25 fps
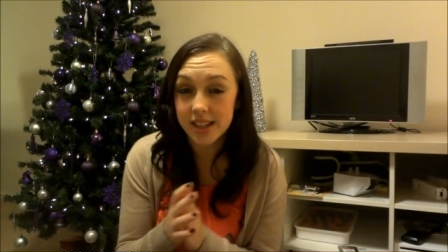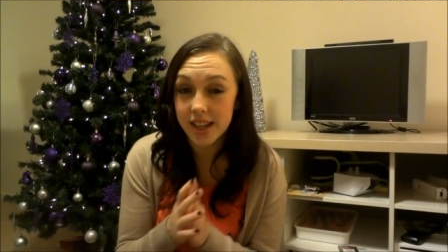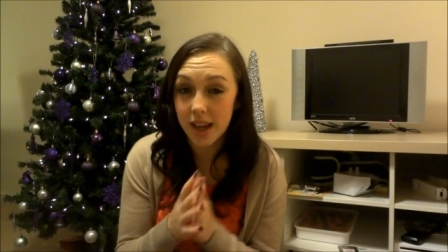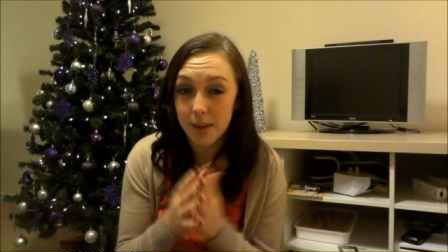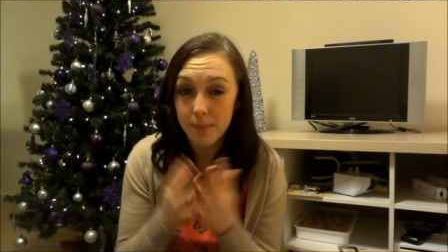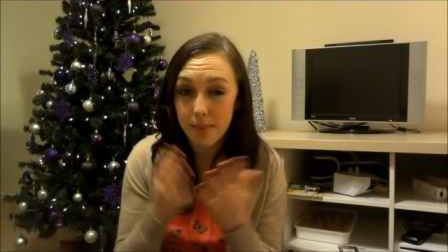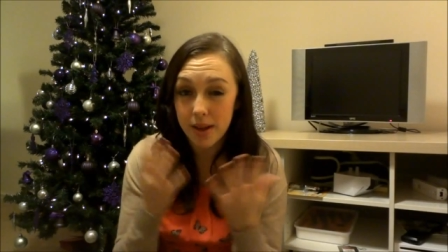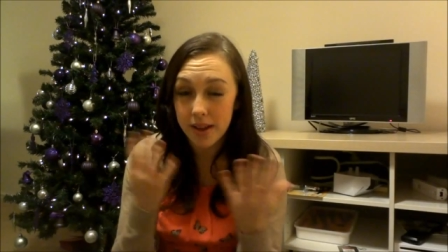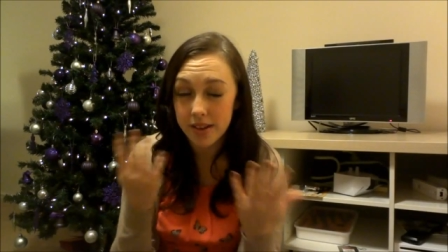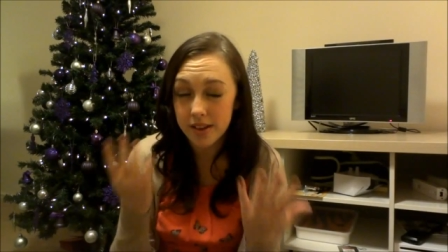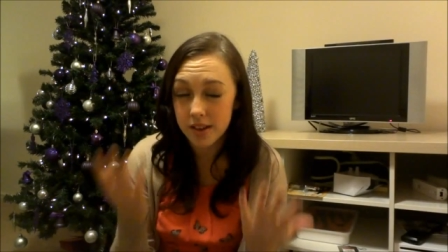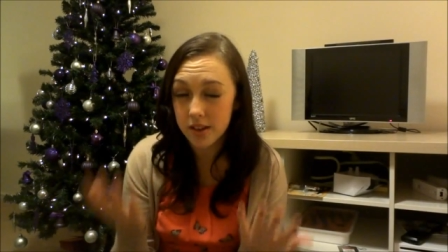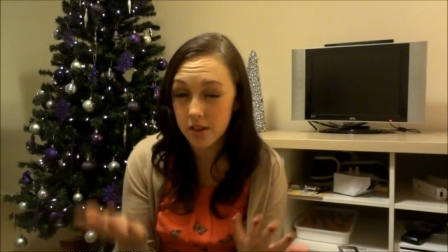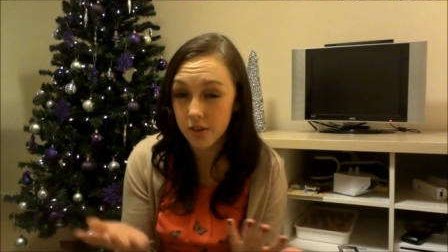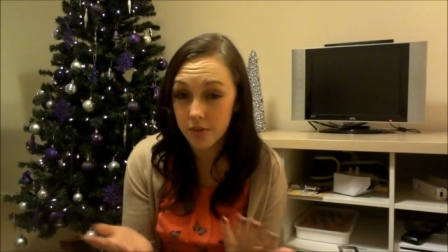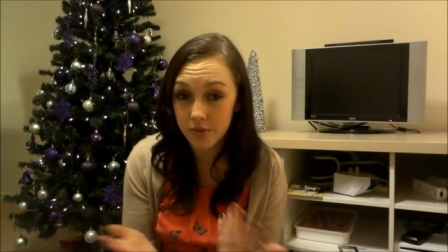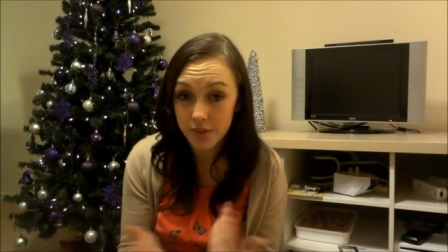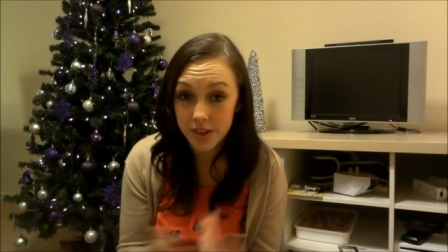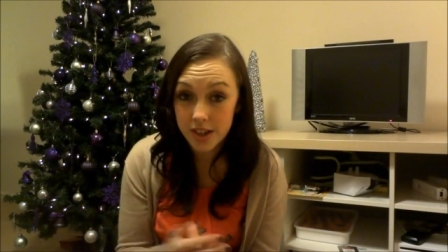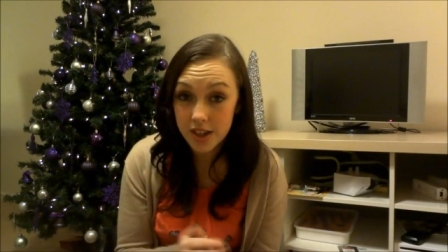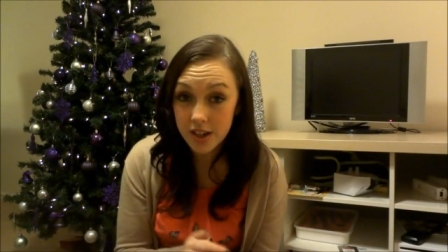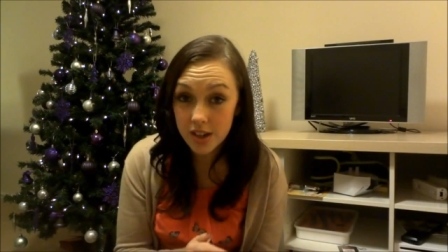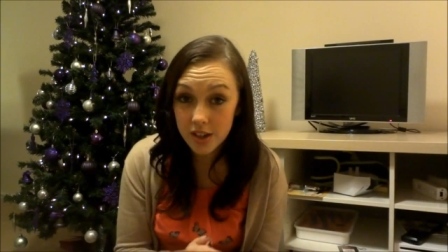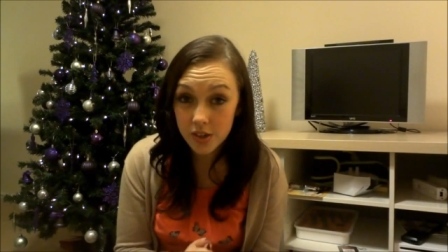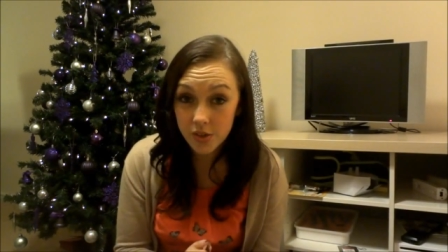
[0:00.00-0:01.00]
get back to doing
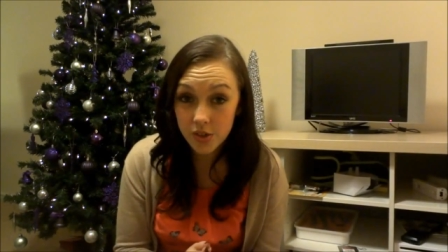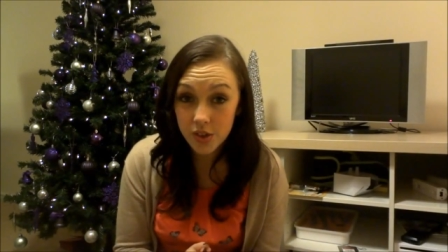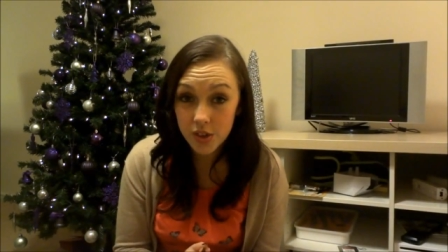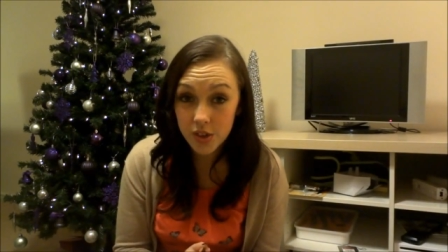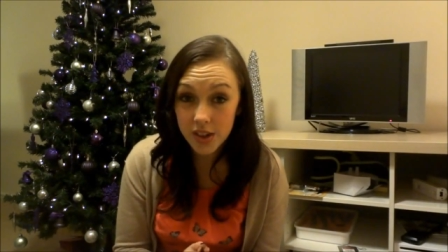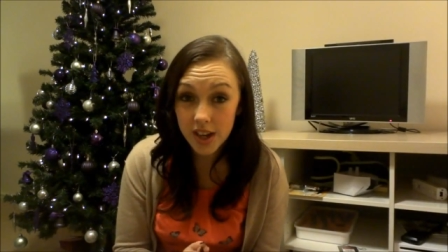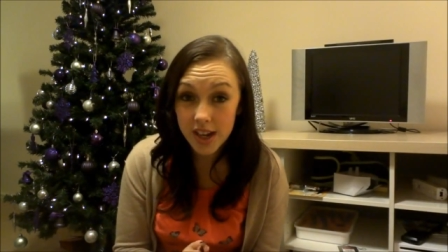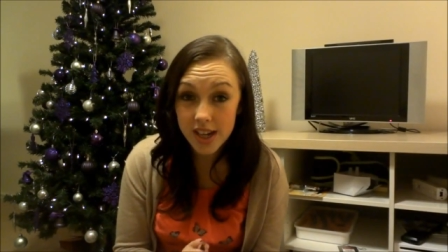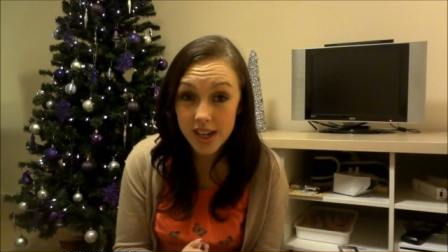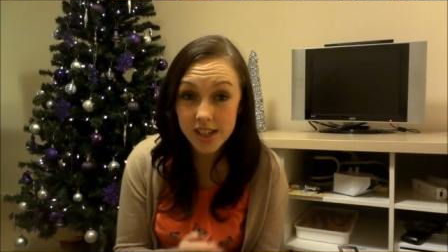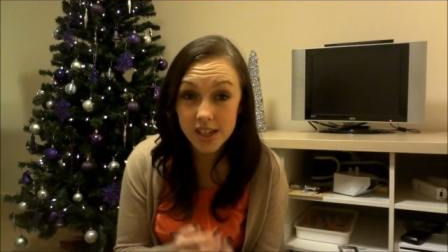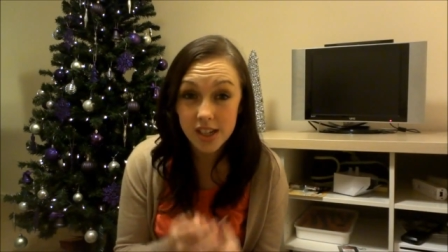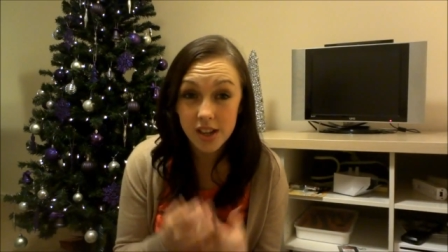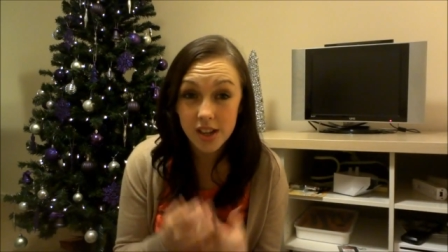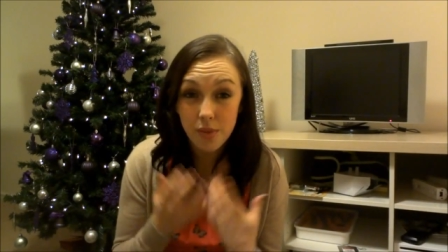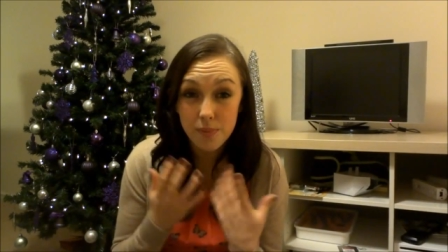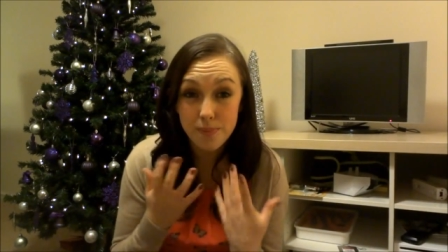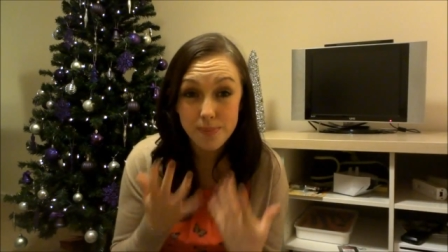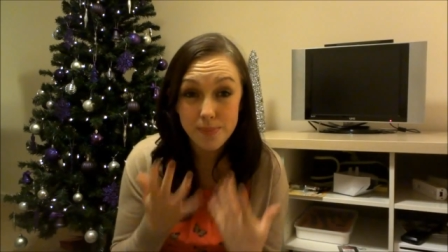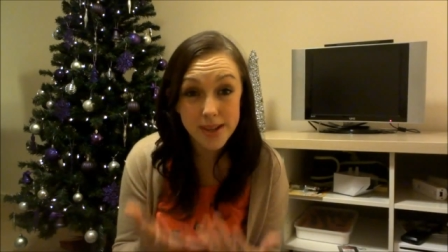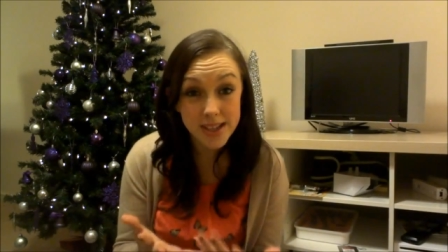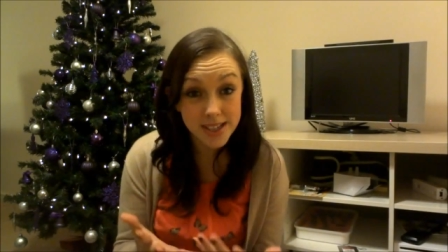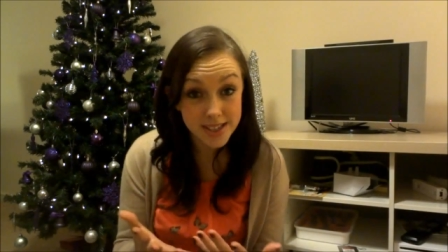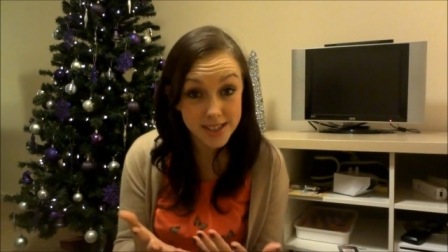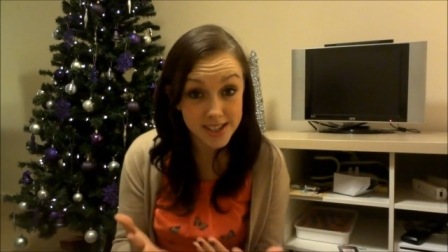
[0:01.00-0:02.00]
videos for you guys because I've
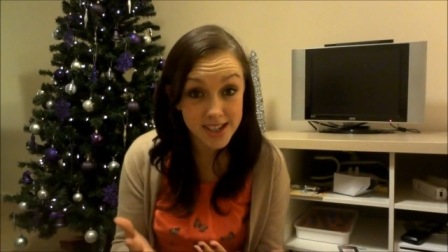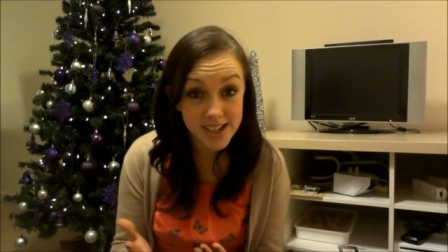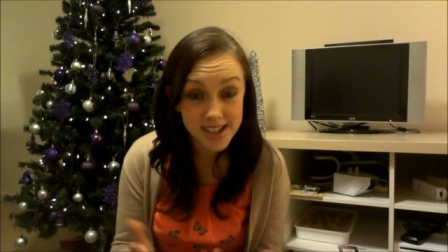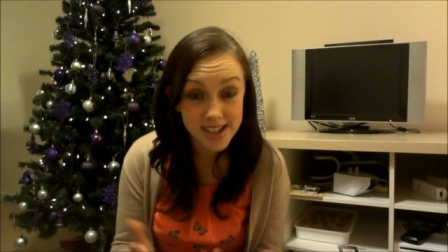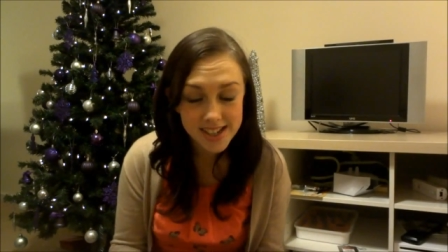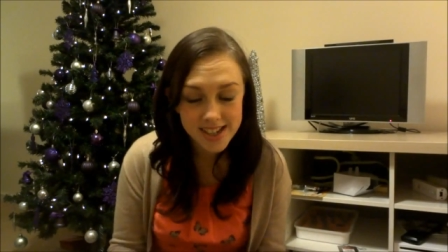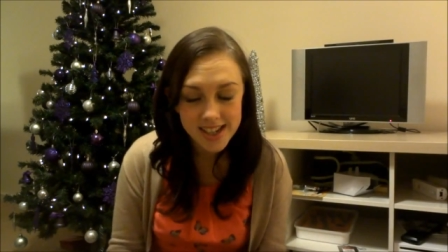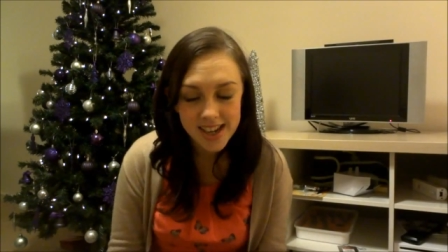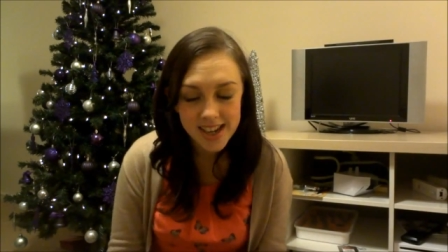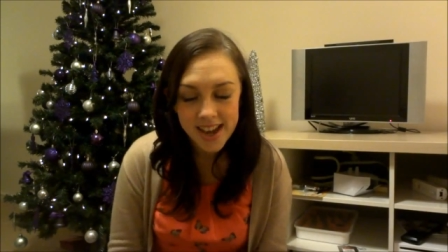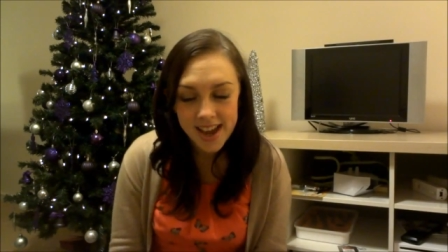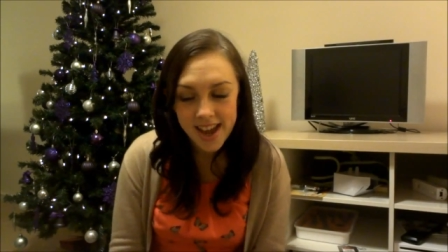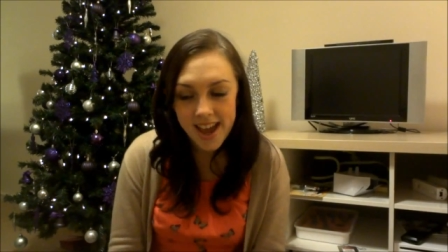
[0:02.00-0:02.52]
missed it.